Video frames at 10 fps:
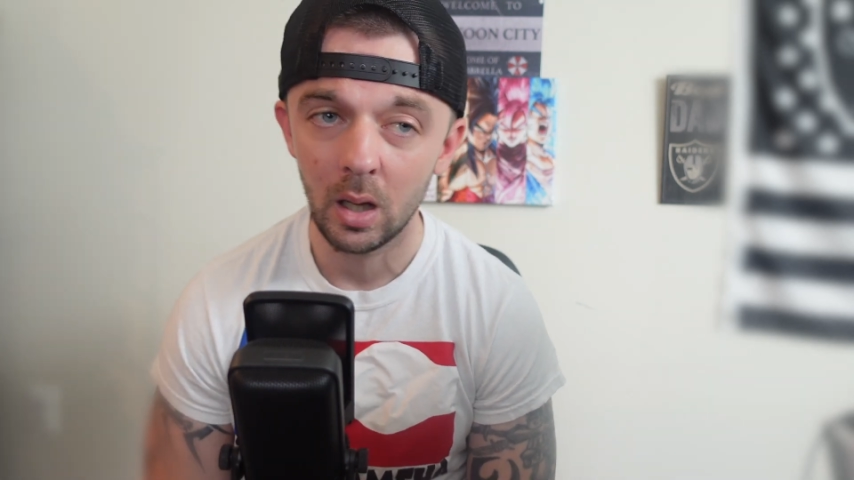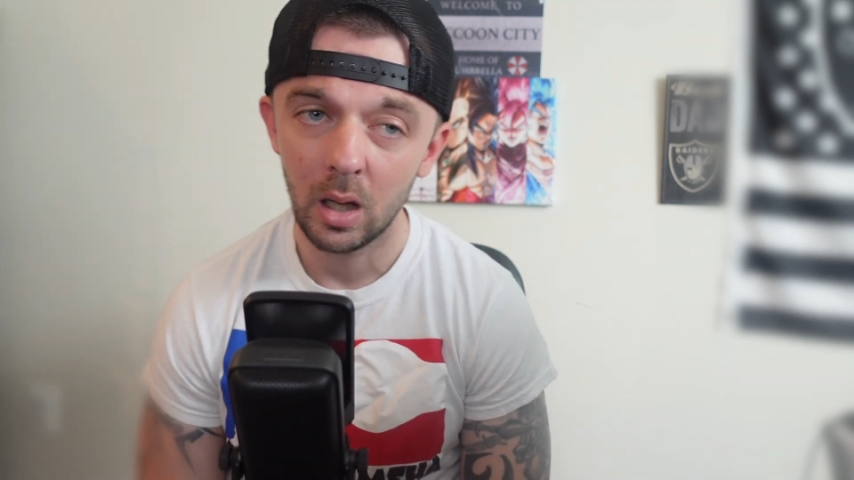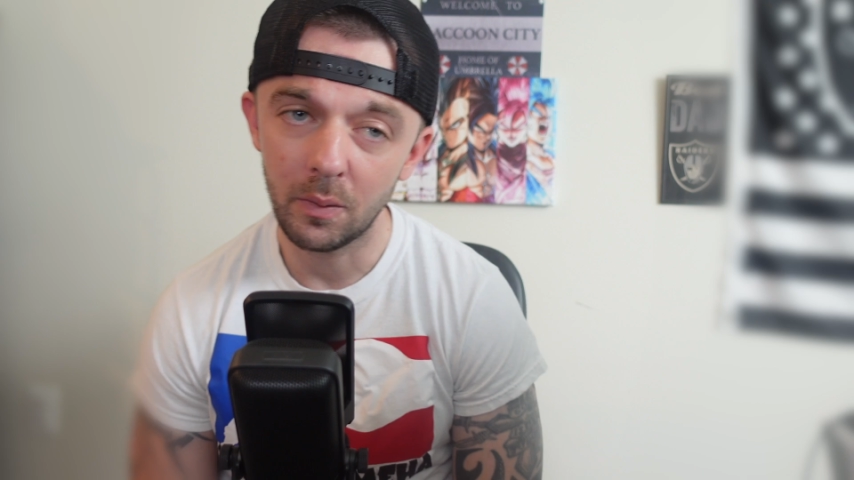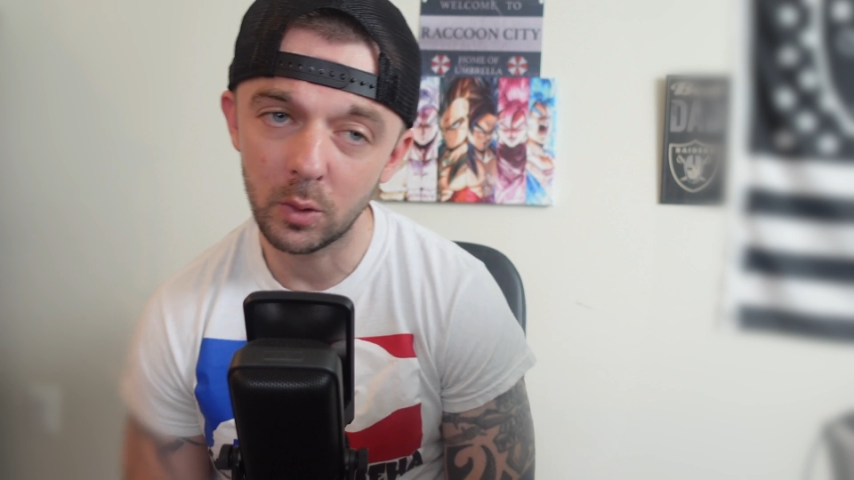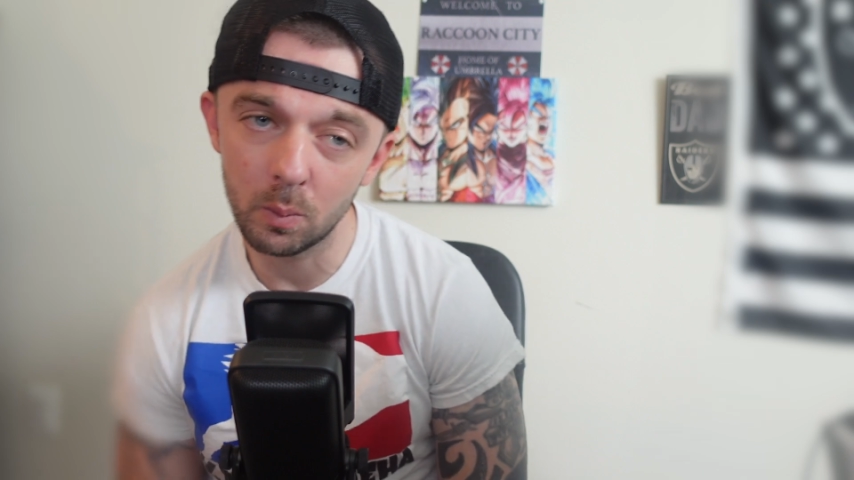
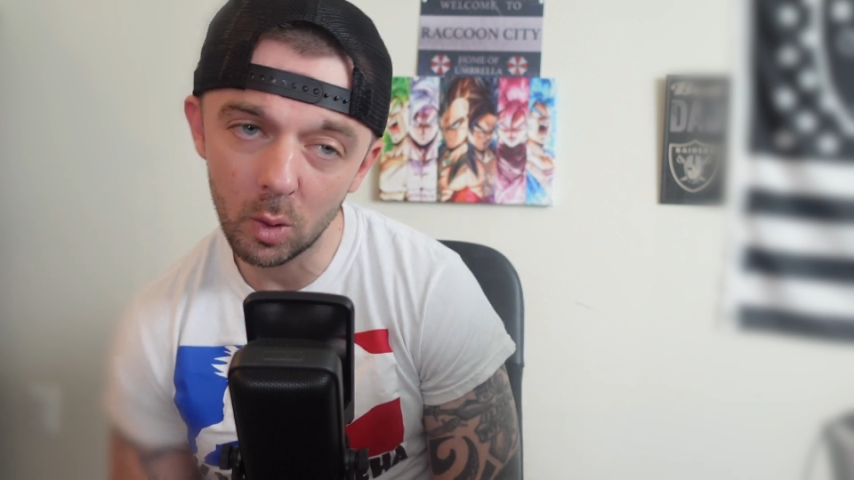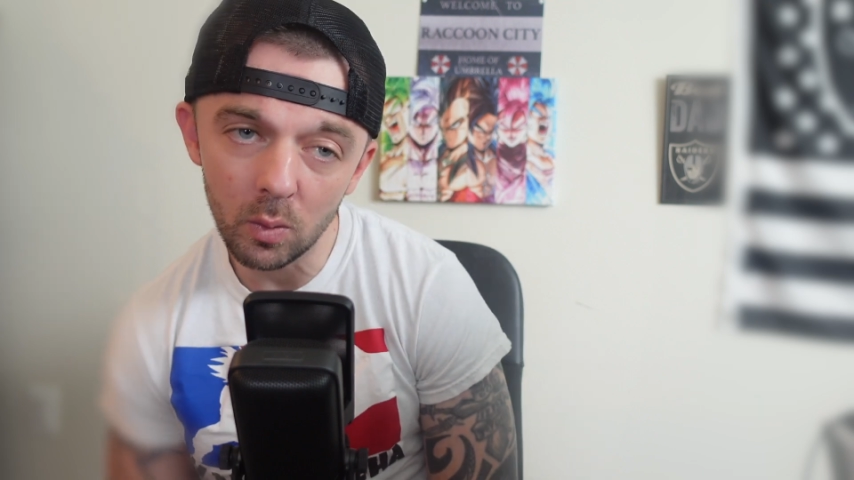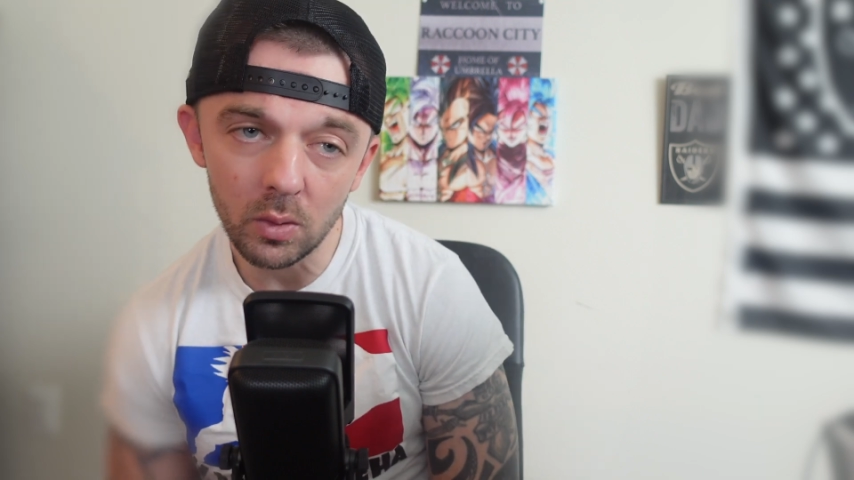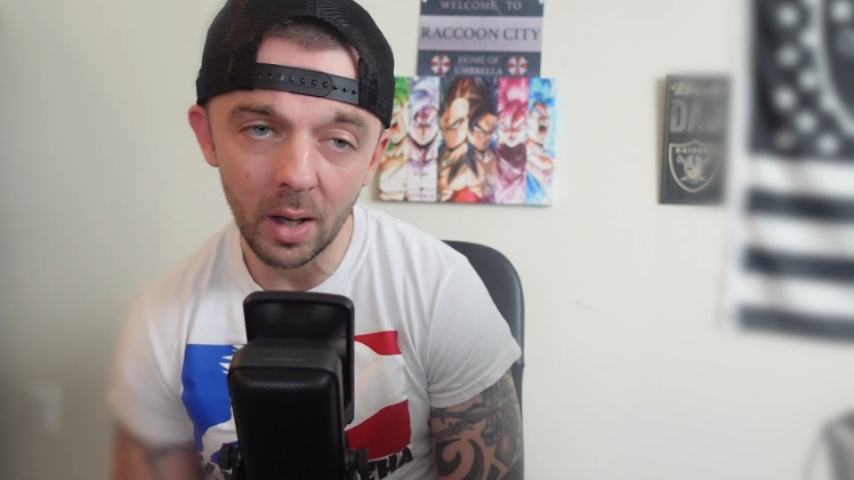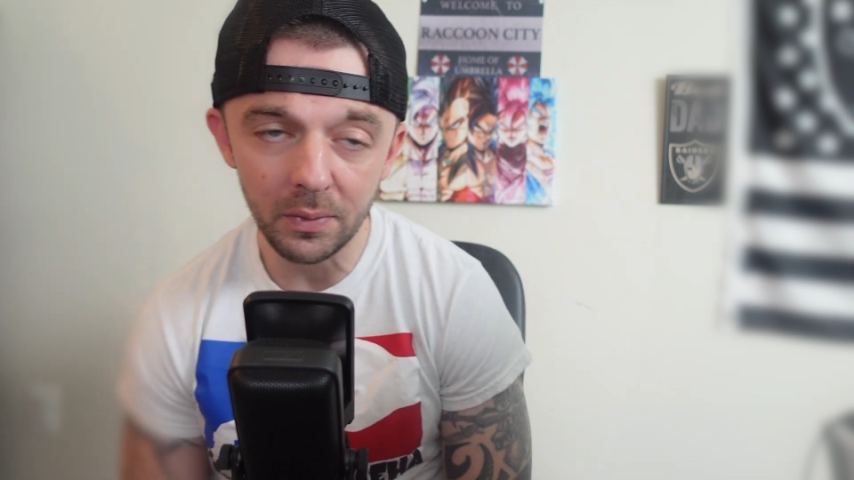If you move
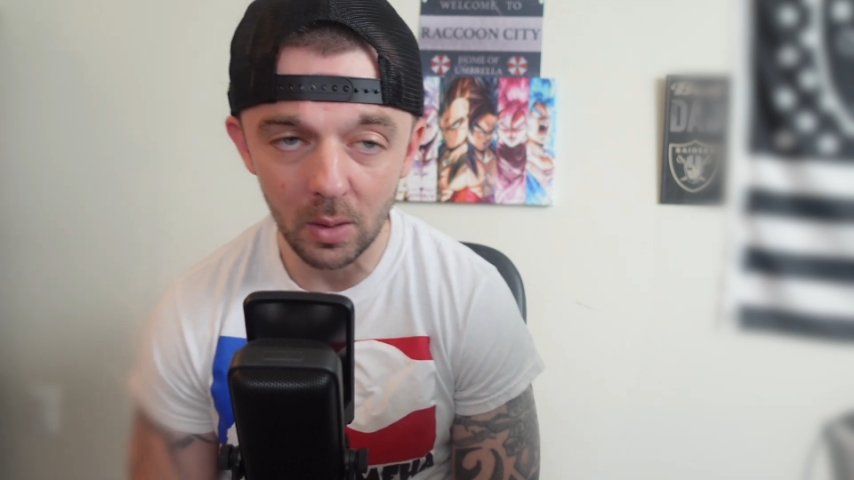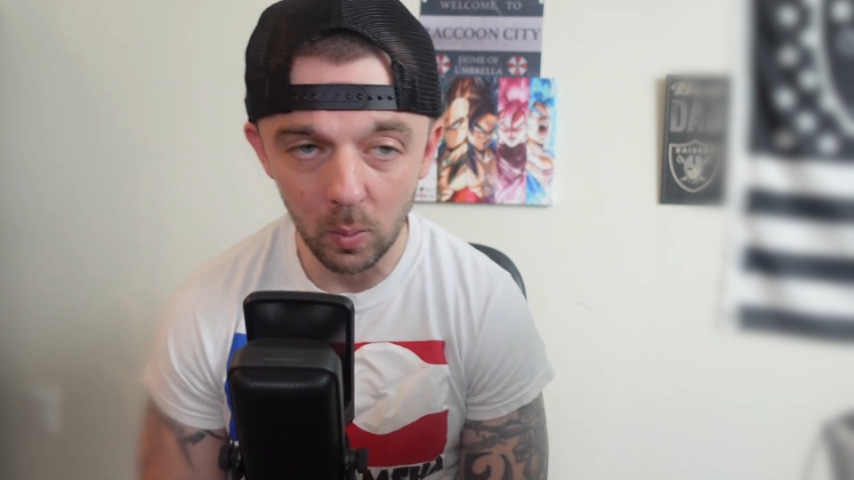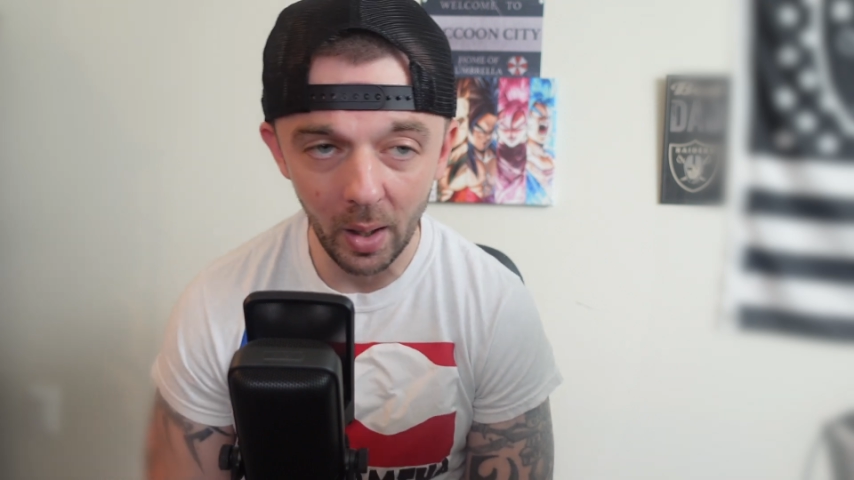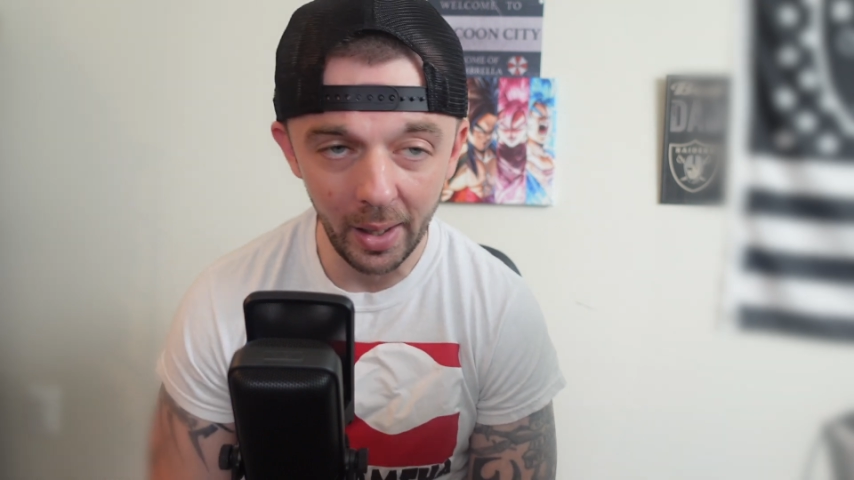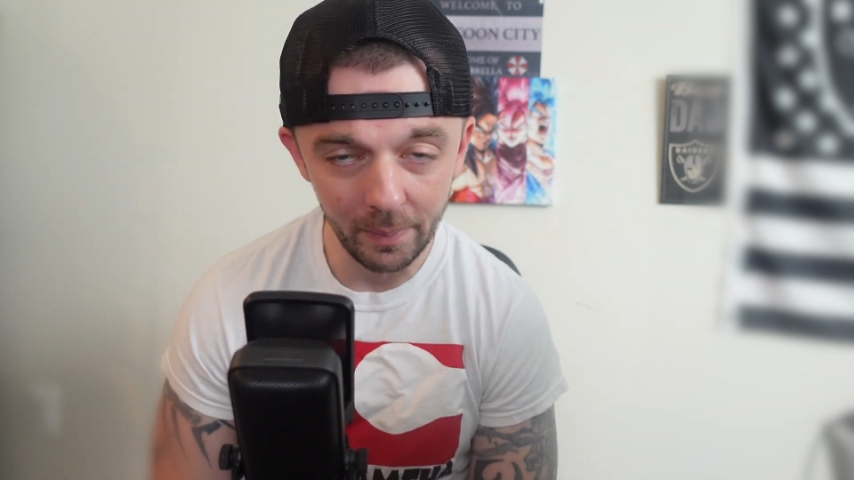left or
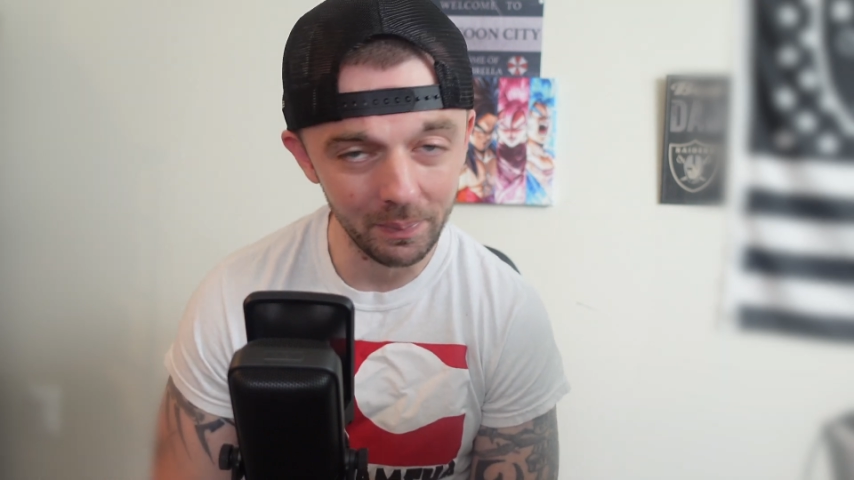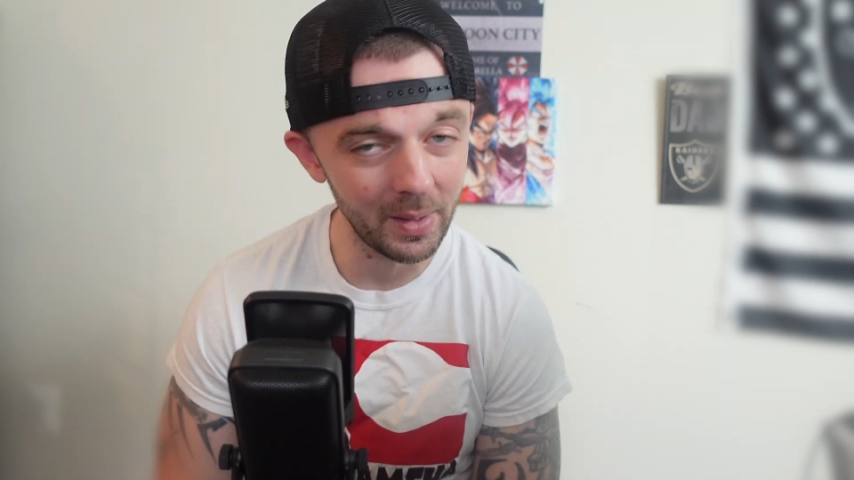right,